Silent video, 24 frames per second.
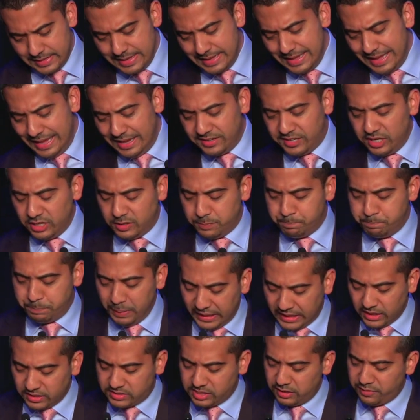and his
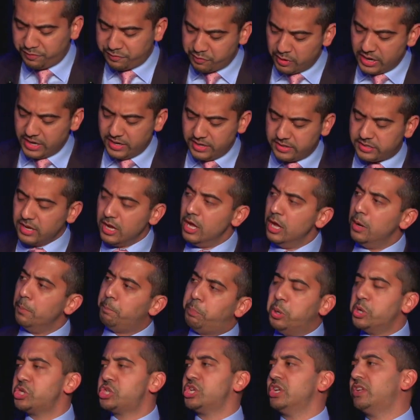bigoted friends
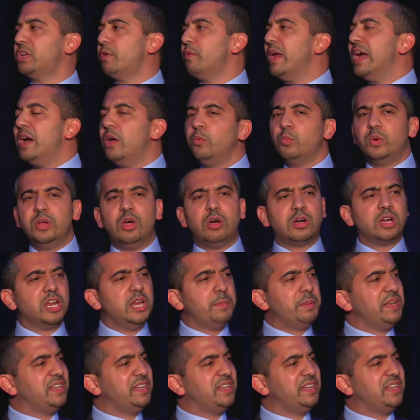push us around. We're not going to be